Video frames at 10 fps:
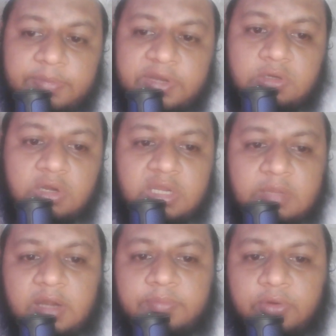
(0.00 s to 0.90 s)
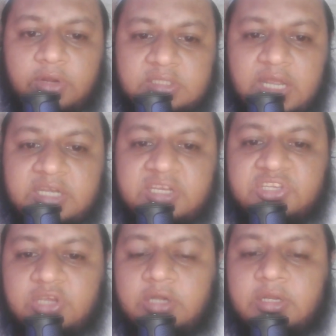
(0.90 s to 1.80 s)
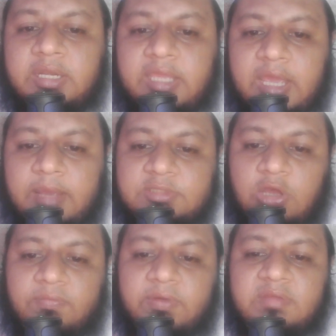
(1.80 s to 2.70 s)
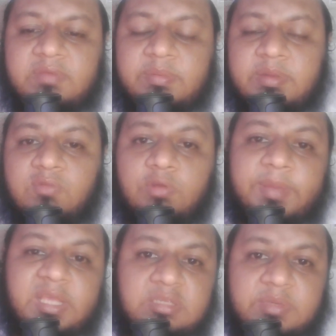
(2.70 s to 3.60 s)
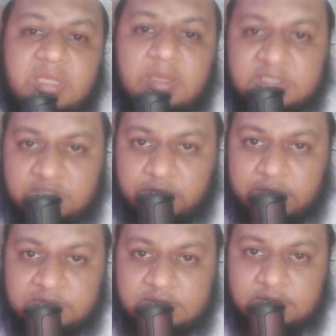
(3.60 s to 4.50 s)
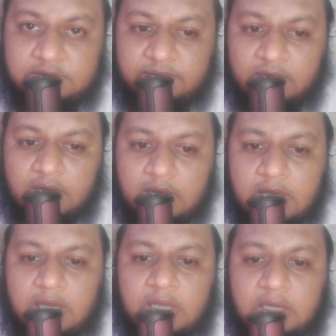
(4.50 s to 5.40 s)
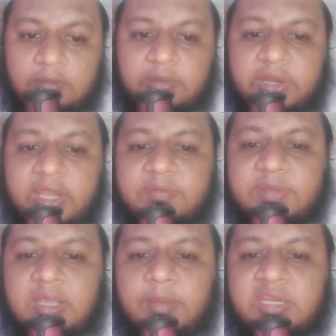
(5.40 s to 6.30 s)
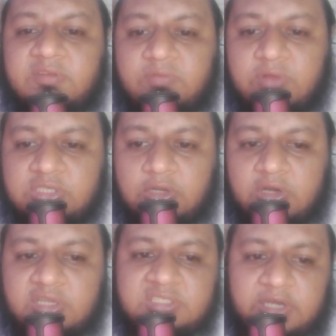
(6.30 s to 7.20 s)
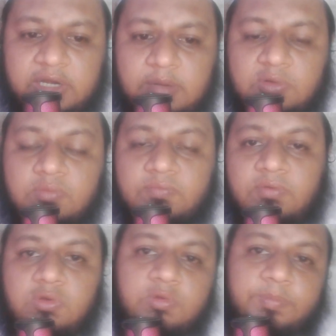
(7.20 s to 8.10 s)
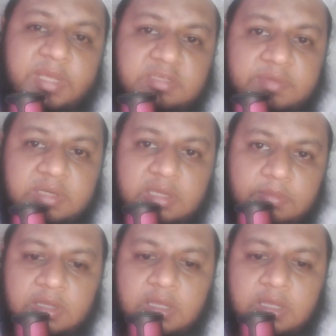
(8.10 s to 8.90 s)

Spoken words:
on demand products like t-shirt and caps, offering even more passive income streams. Number 8, become an influencer or Instagram for good passive income.